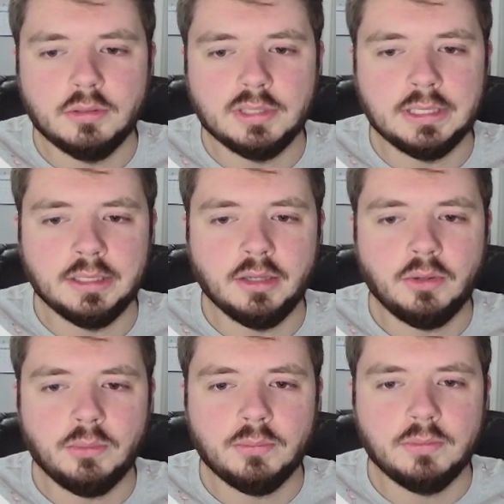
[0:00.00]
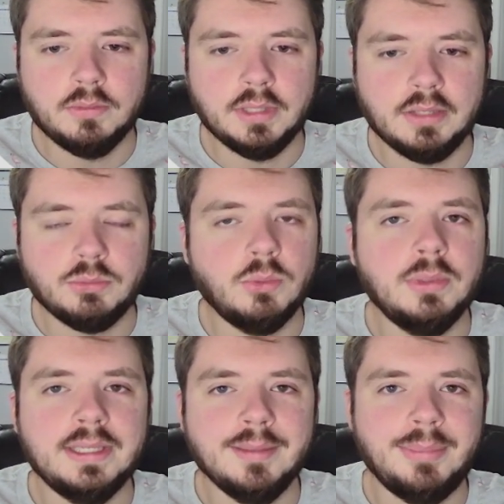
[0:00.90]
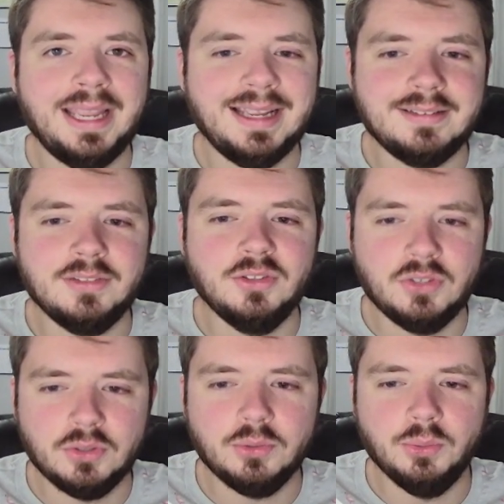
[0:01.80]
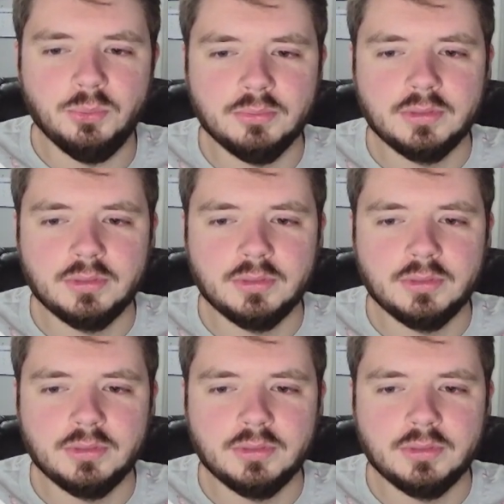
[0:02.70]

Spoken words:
That's what we get paid to do.